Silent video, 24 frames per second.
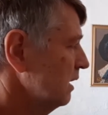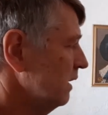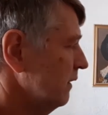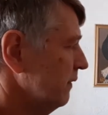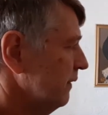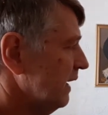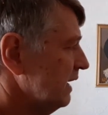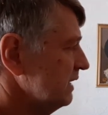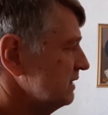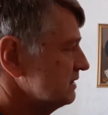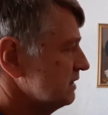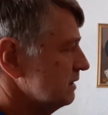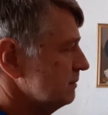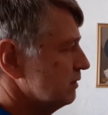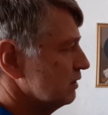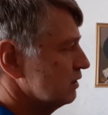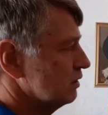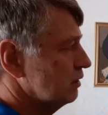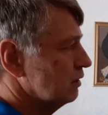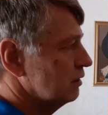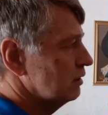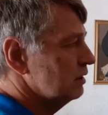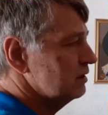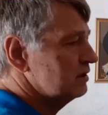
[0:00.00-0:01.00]
And they say,
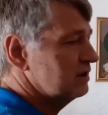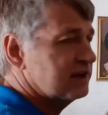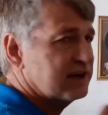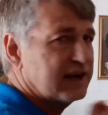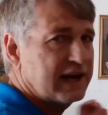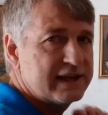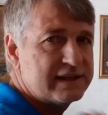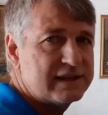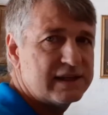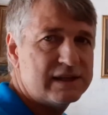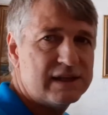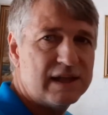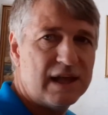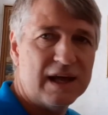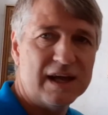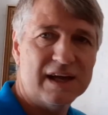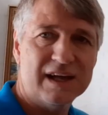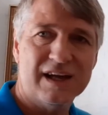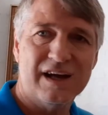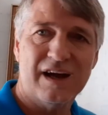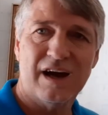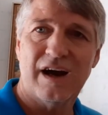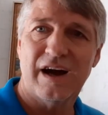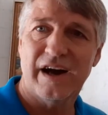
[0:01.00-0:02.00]
that God created
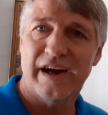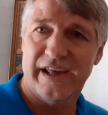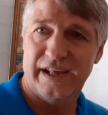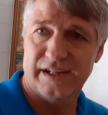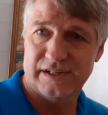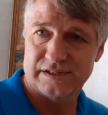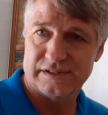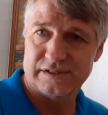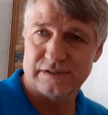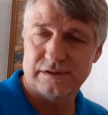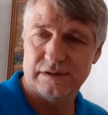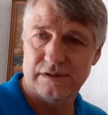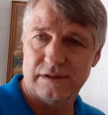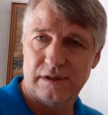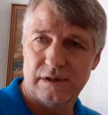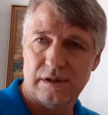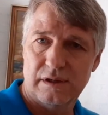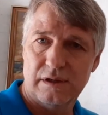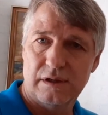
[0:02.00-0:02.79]
kinds